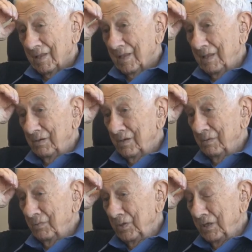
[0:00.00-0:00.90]
and
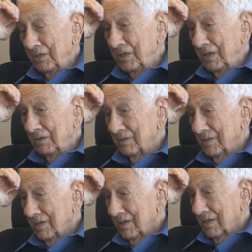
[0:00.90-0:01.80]
and we didn't dare
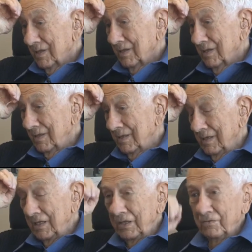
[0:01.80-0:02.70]
uh,
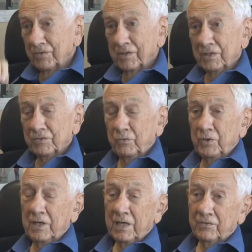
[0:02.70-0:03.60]
leave, because if
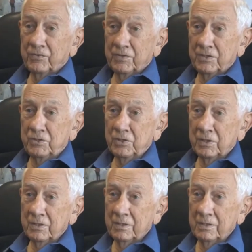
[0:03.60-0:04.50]
we left, the,
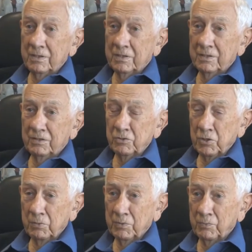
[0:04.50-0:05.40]
uh, the
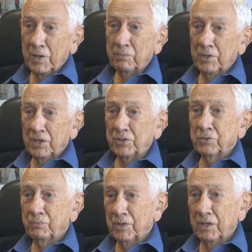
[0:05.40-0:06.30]
German
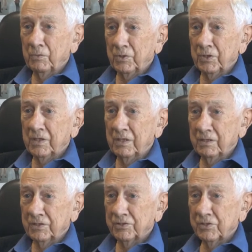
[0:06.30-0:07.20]
population probably would have
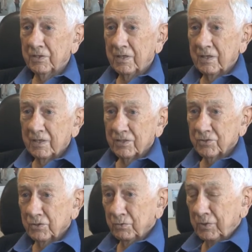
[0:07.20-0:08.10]
killed us.
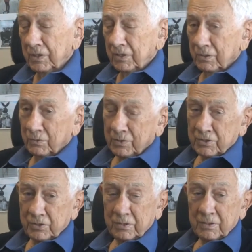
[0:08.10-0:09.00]
So we didn't know what
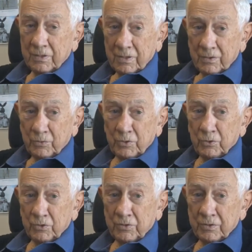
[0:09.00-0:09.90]
to. We
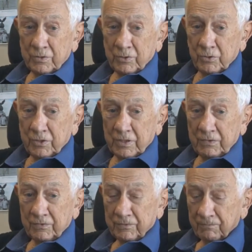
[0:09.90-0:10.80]
couldn't couldn't leave.